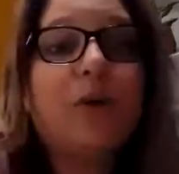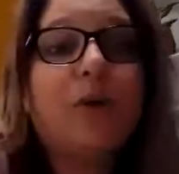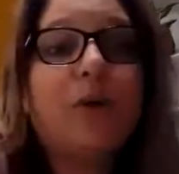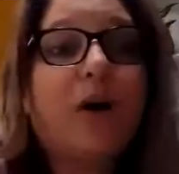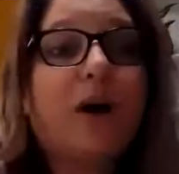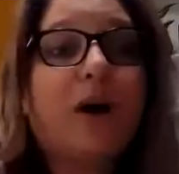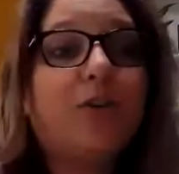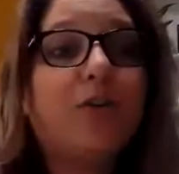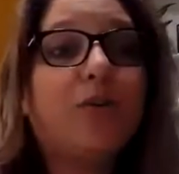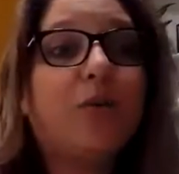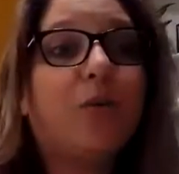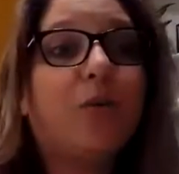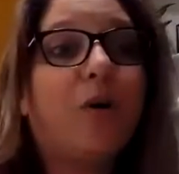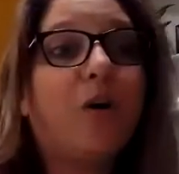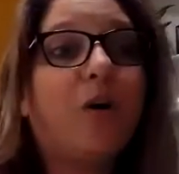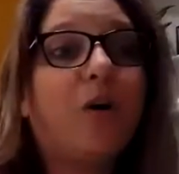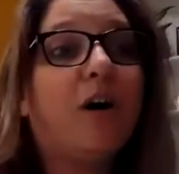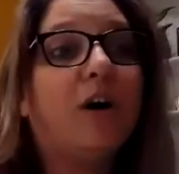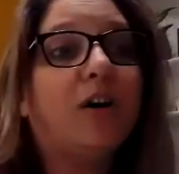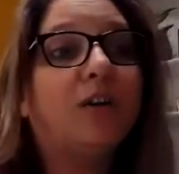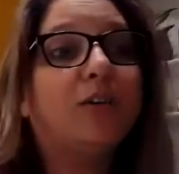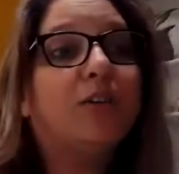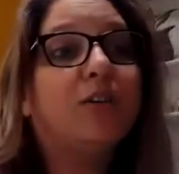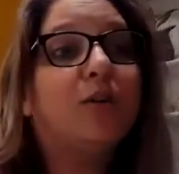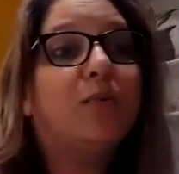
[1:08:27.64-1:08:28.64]
want you
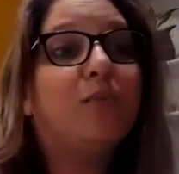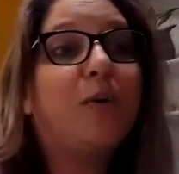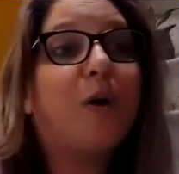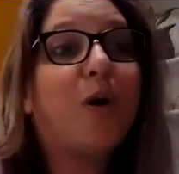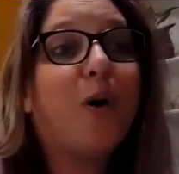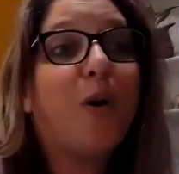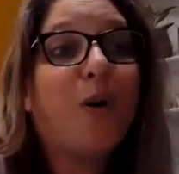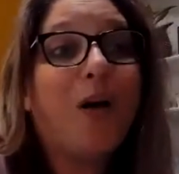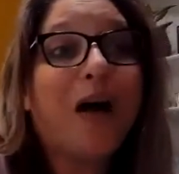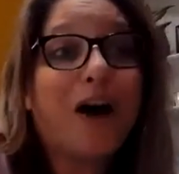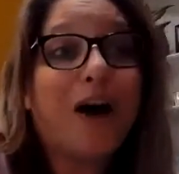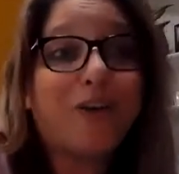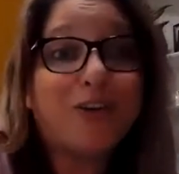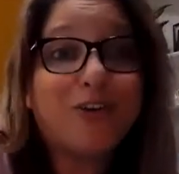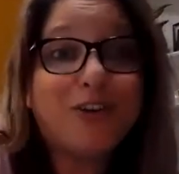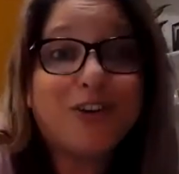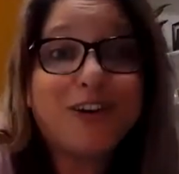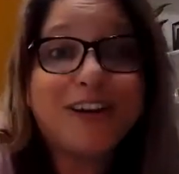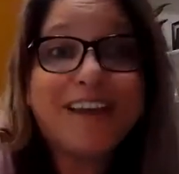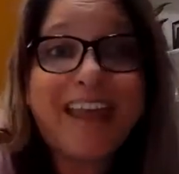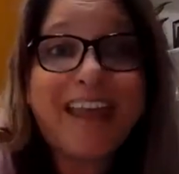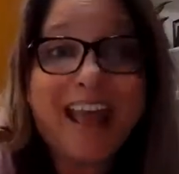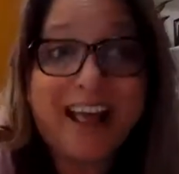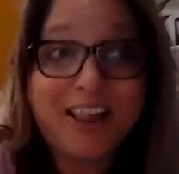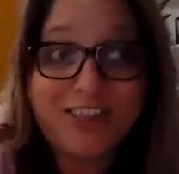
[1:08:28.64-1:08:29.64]
all to pull out your
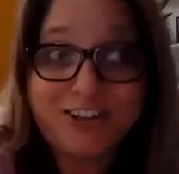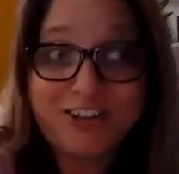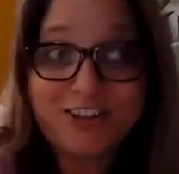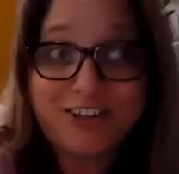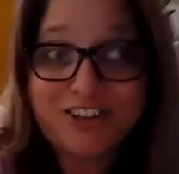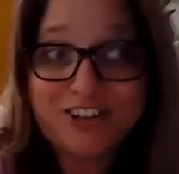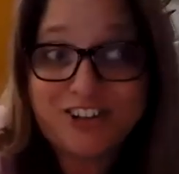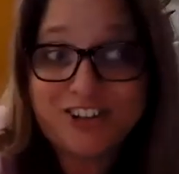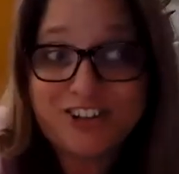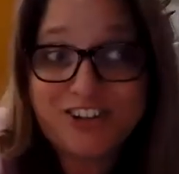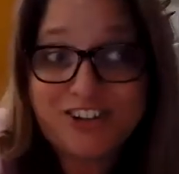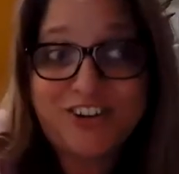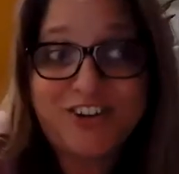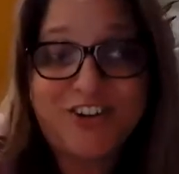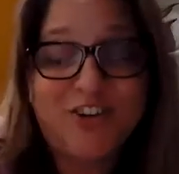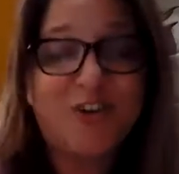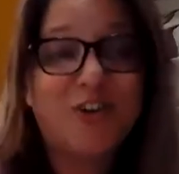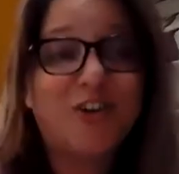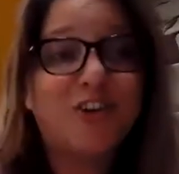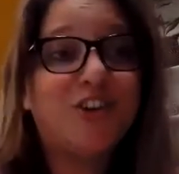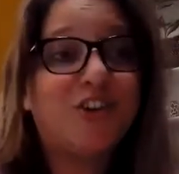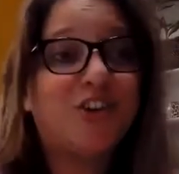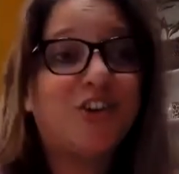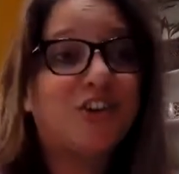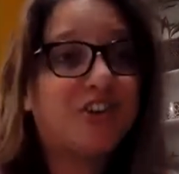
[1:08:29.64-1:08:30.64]
calendar or
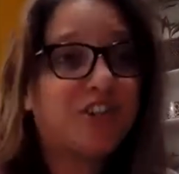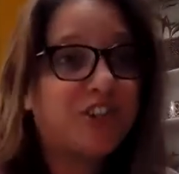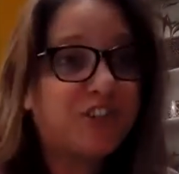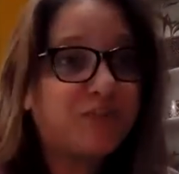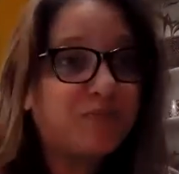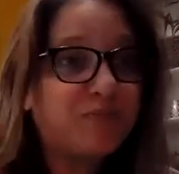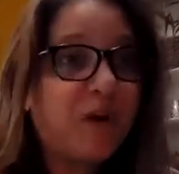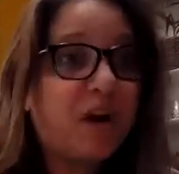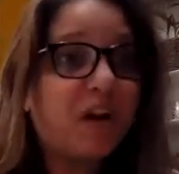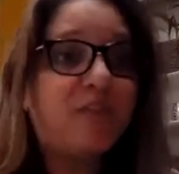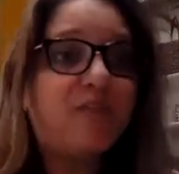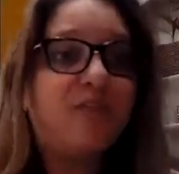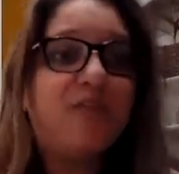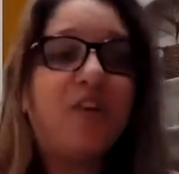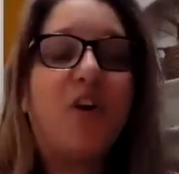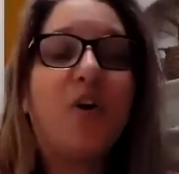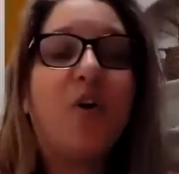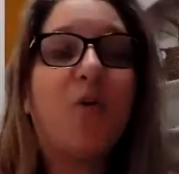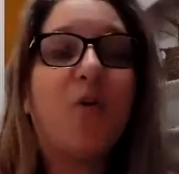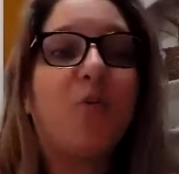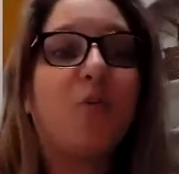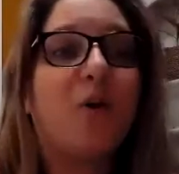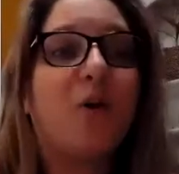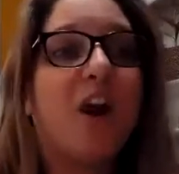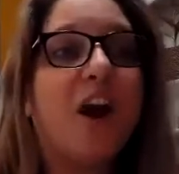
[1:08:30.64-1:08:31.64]
your
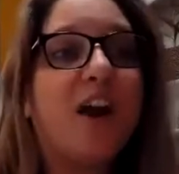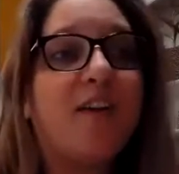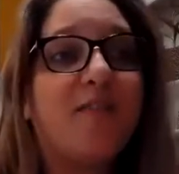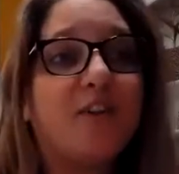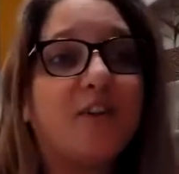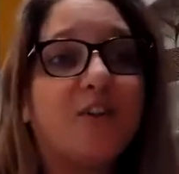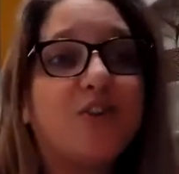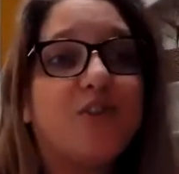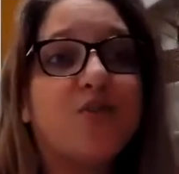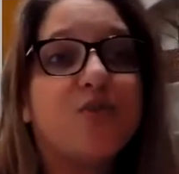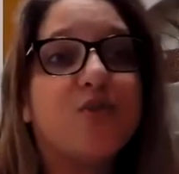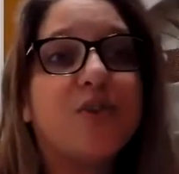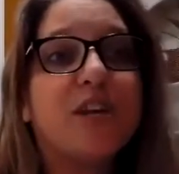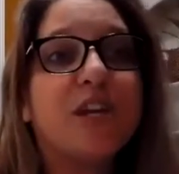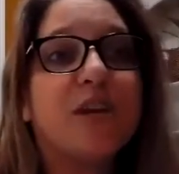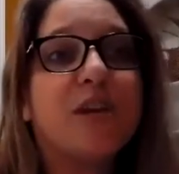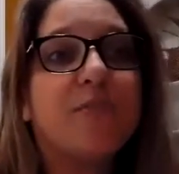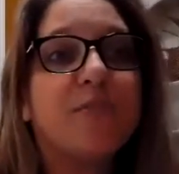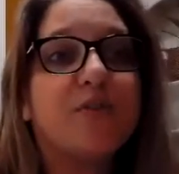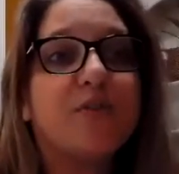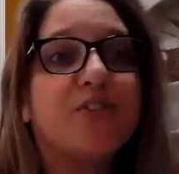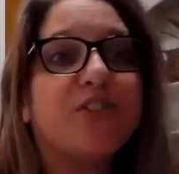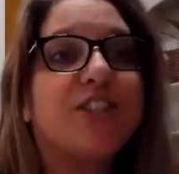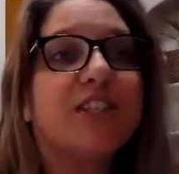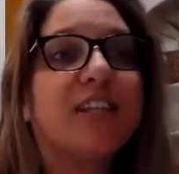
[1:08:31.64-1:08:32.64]
smartphone, wherever you keep
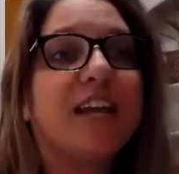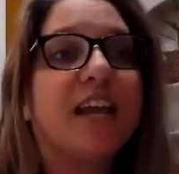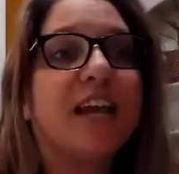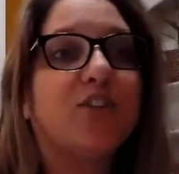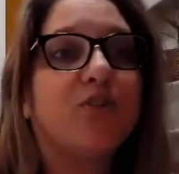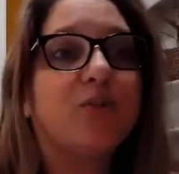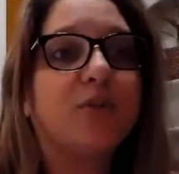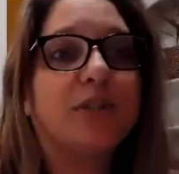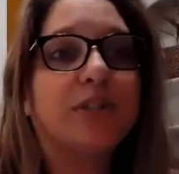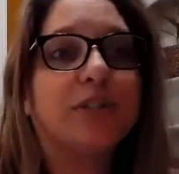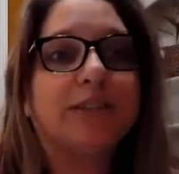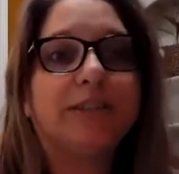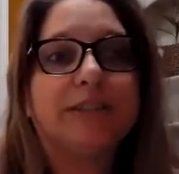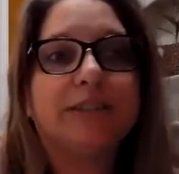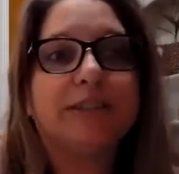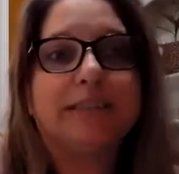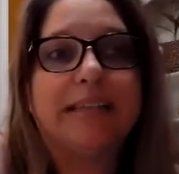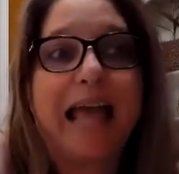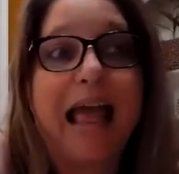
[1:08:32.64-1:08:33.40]
your schedule.